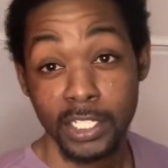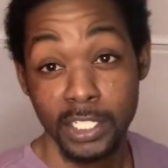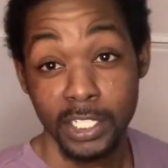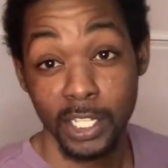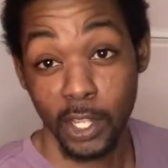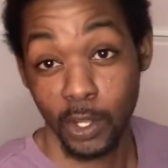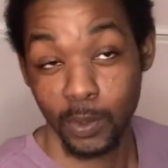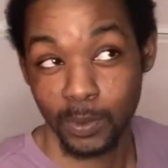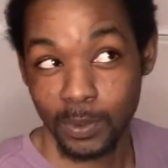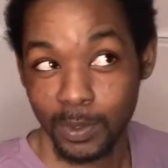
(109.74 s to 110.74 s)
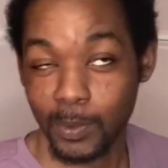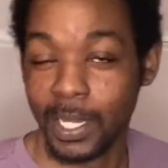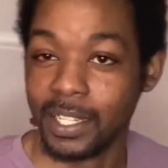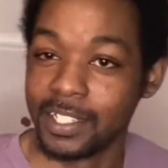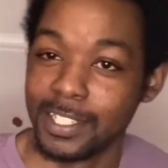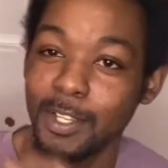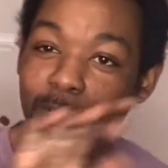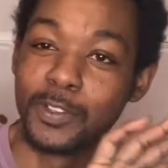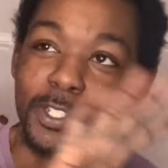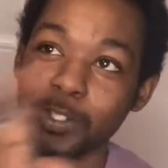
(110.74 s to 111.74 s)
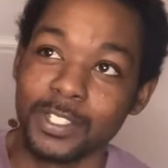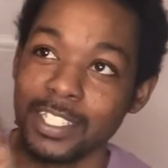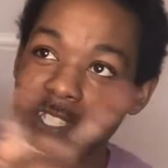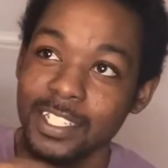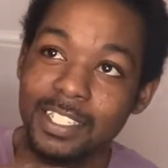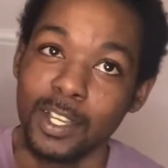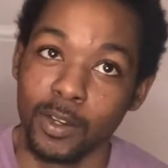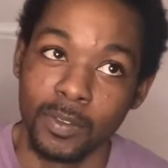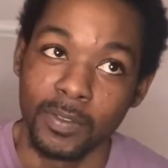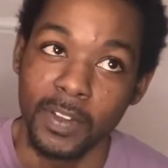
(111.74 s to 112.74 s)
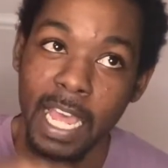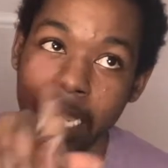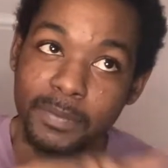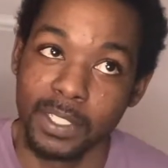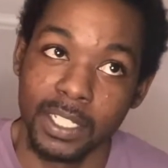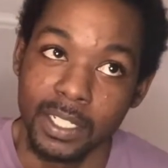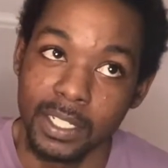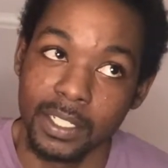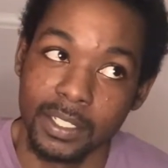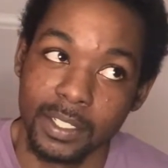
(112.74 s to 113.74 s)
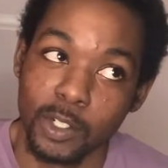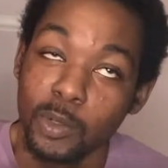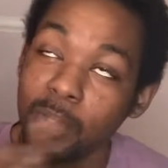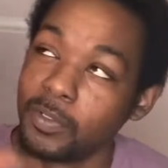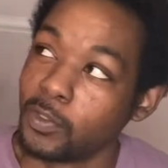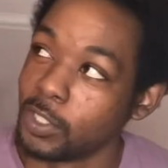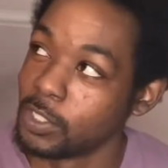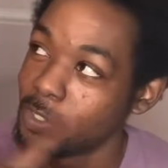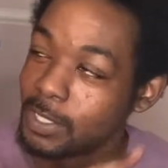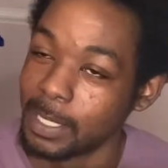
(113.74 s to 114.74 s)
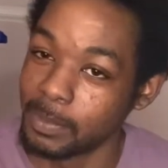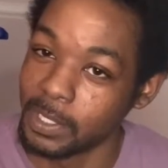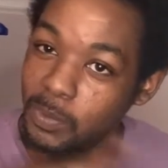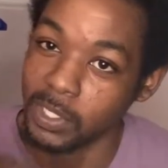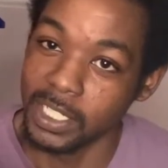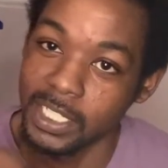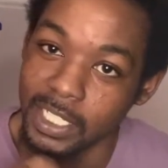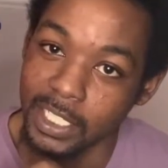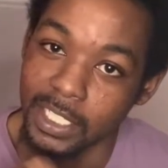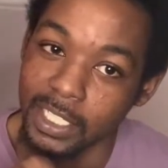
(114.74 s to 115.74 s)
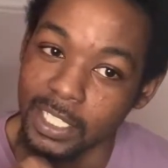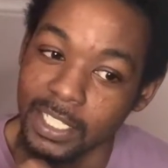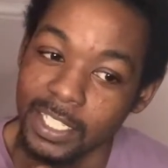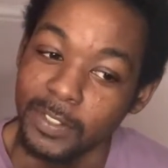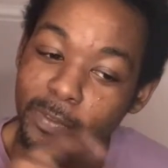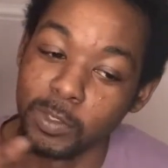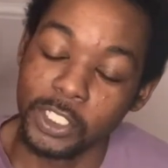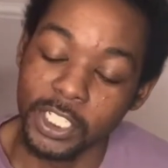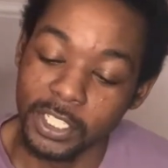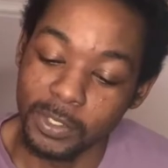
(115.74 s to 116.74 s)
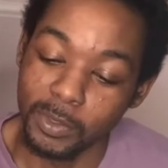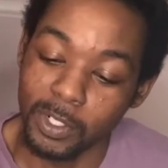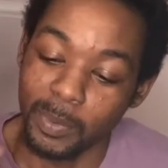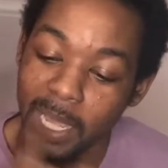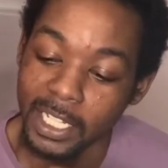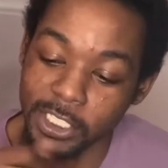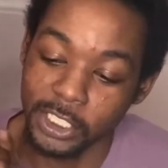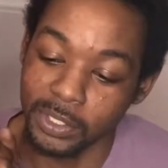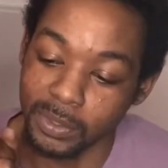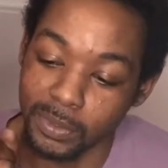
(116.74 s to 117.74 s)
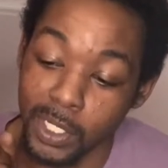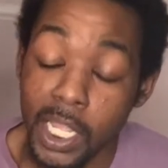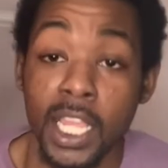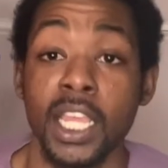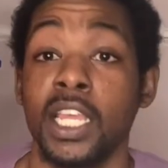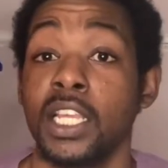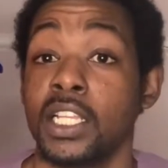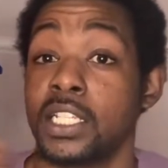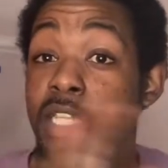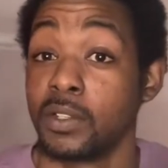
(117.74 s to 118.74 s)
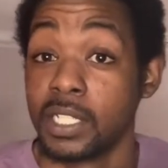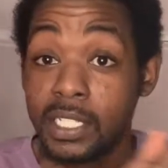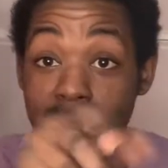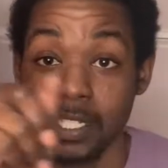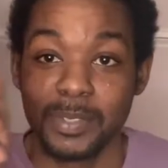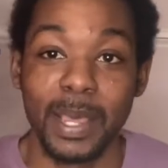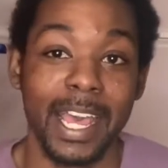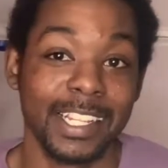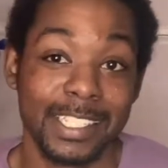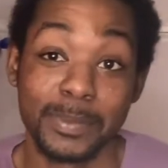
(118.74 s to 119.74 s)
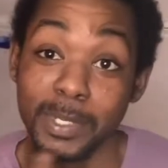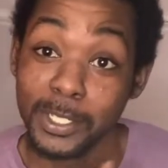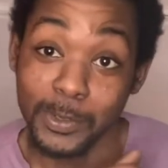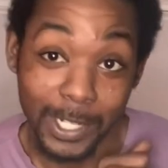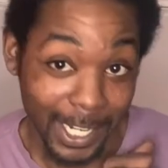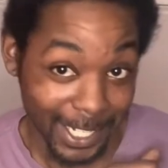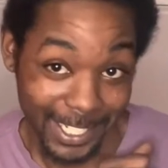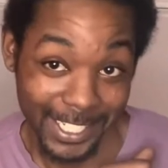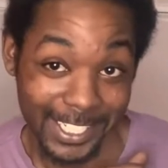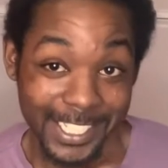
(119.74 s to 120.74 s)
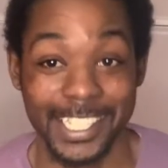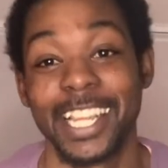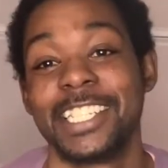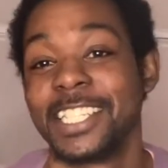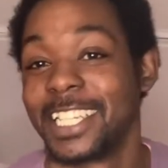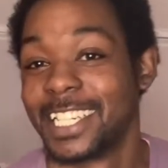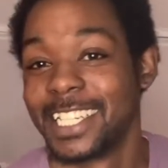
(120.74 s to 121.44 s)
So, wait, so if you talk to yourself after or before you do something, what is it? The future you or the past you? So this is past me, you guys. I had to get it